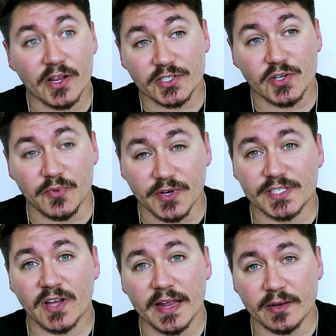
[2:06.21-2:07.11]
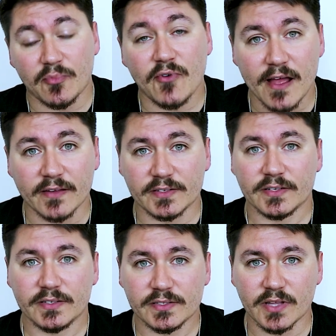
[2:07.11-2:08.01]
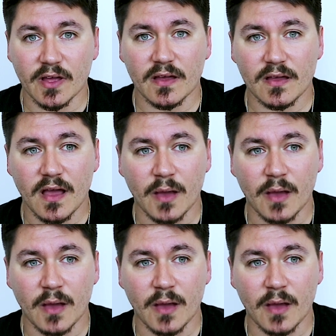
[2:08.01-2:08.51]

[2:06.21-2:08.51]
super excited and proud that